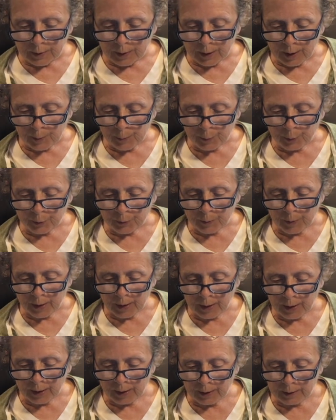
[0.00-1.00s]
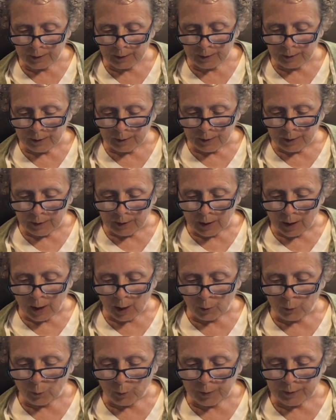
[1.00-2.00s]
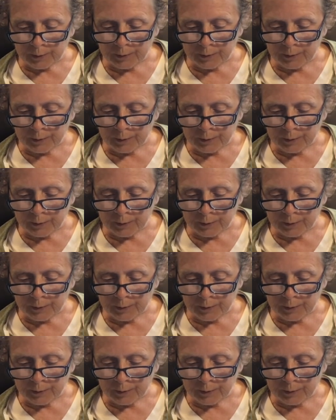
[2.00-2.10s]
He put my hand on one